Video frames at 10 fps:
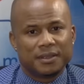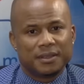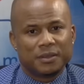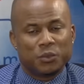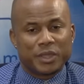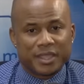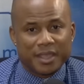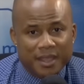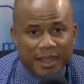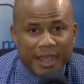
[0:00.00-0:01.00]
We
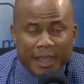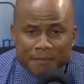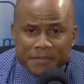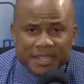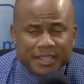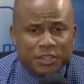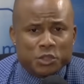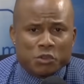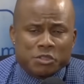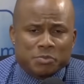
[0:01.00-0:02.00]
can't abdicate
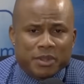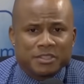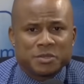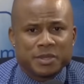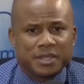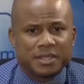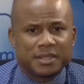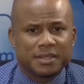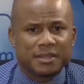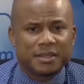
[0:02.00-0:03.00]
our responsibility
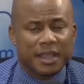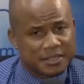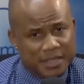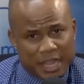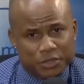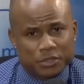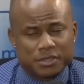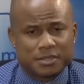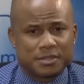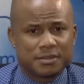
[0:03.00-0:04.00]
as adults.